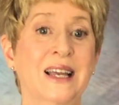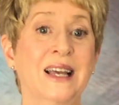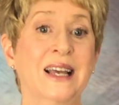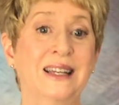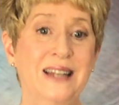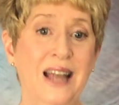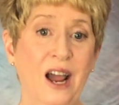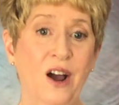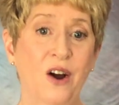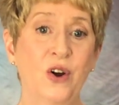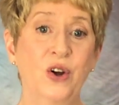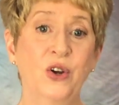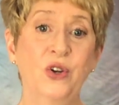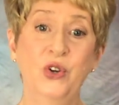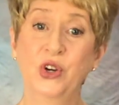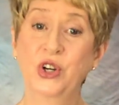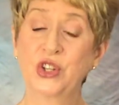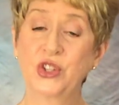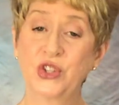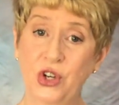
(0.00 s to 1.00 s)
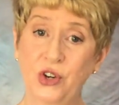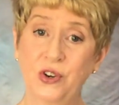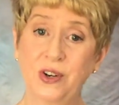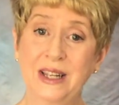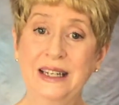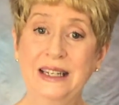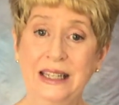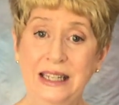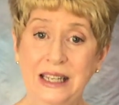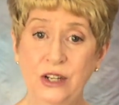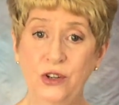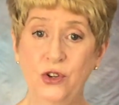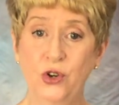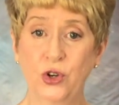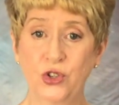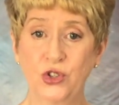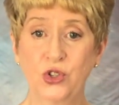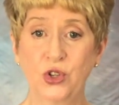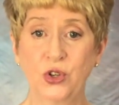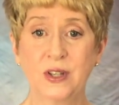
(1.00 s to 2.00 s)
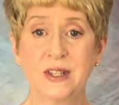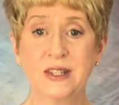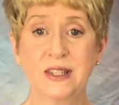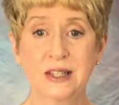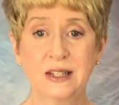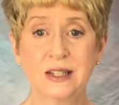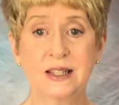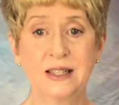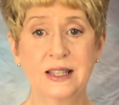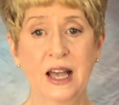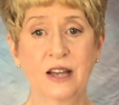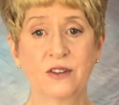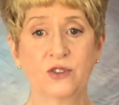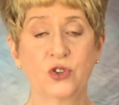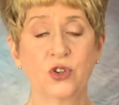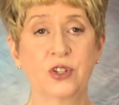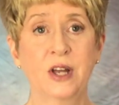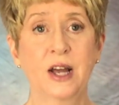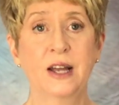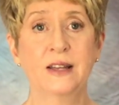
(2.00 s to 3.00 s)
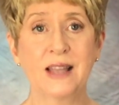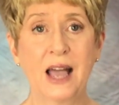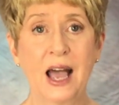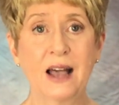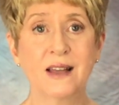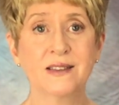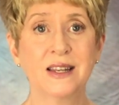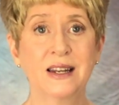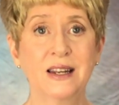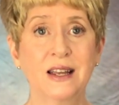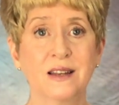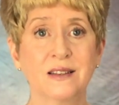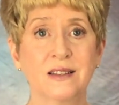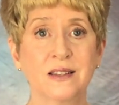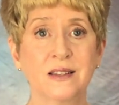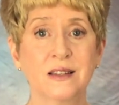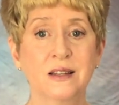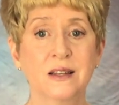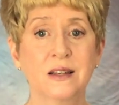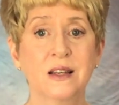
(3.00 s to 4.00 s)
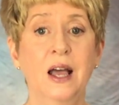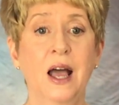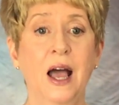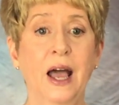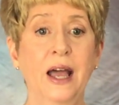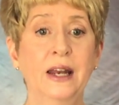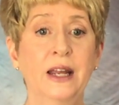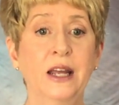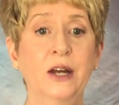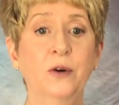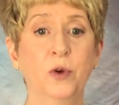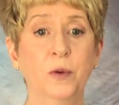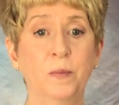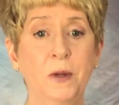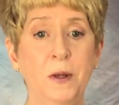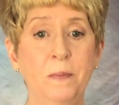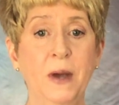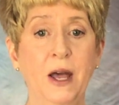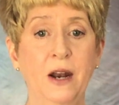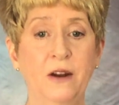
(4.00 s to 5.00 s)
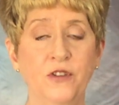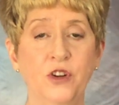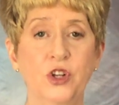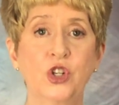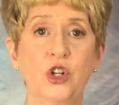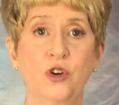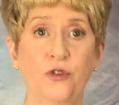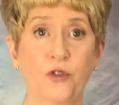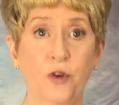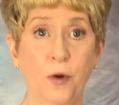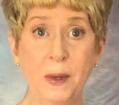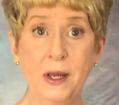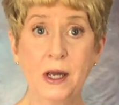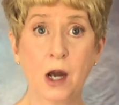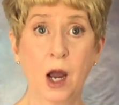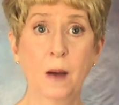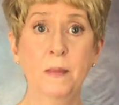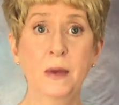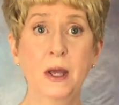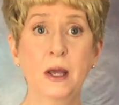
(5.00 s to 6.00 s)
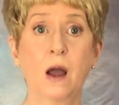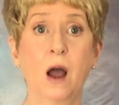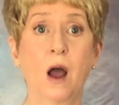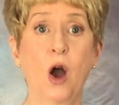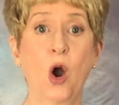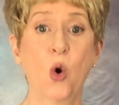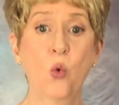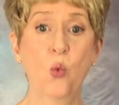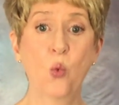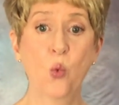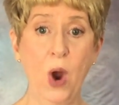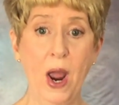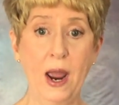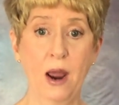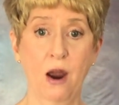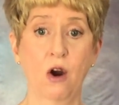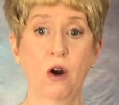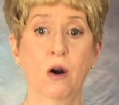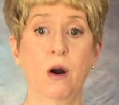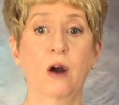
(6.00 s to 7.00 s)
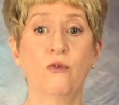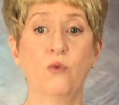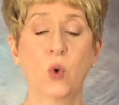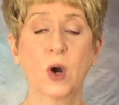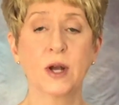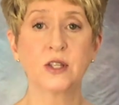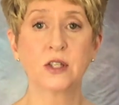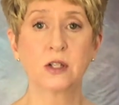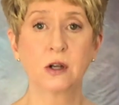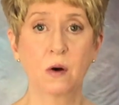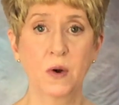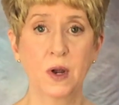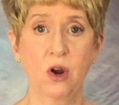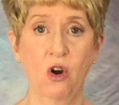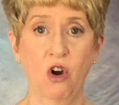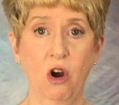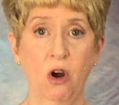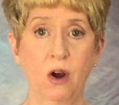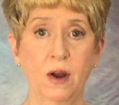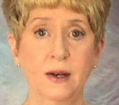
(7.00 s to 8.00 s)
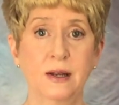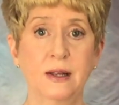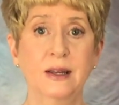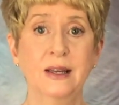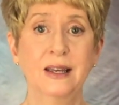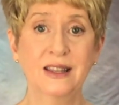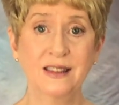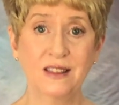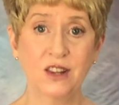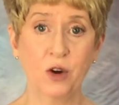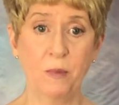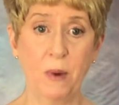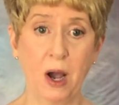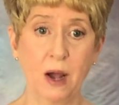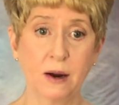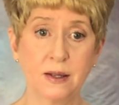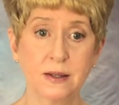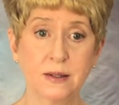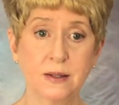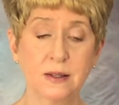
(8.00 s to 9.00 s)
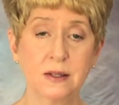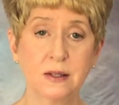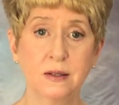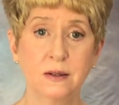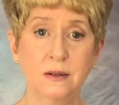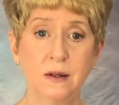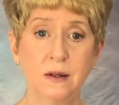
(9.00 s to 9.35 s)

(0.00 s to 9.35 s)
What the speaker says: Now, you can certainly lead your students in this exercise as it is, and it would be beneficial for becoming aware of what's going on in their bodies.